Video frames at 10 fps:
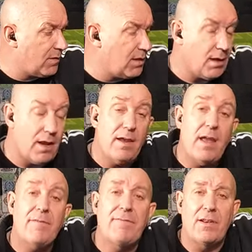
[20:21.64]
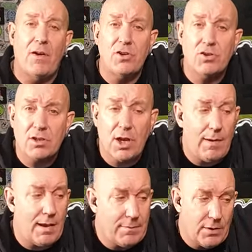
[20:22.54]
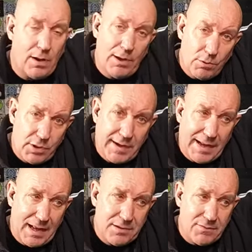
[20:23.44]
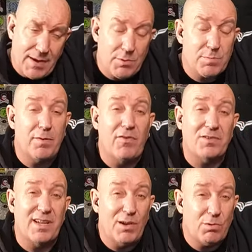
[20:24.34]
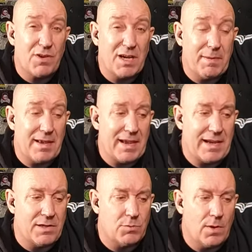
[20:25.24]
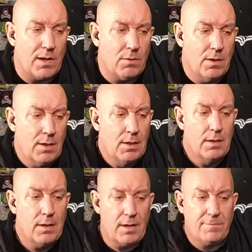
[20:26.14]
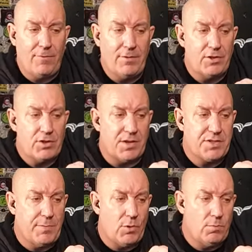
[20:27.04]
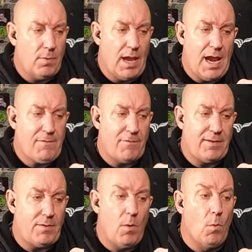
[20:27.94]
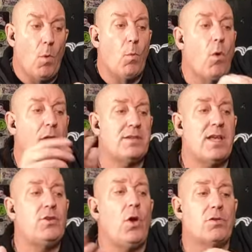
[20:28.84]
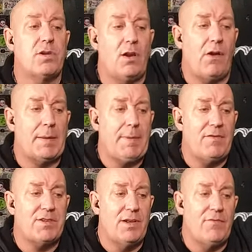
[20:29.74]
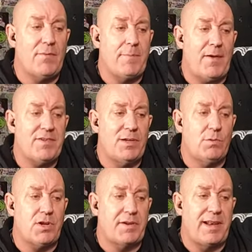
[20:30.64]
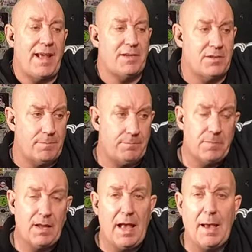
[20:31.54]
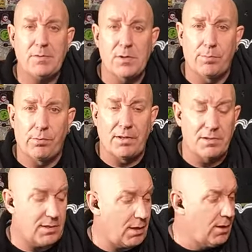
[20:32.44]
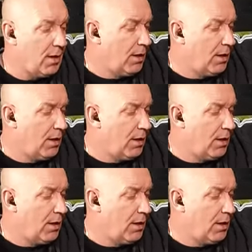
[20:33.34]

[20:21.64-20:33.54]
you know, if the light should go out, you've got a little tiny lantern there, which provides a little tiny bit of heat as well. It's fully adjustable. Everything, what is there not to like about this little tiny lantern? Absolutely brilliant, so.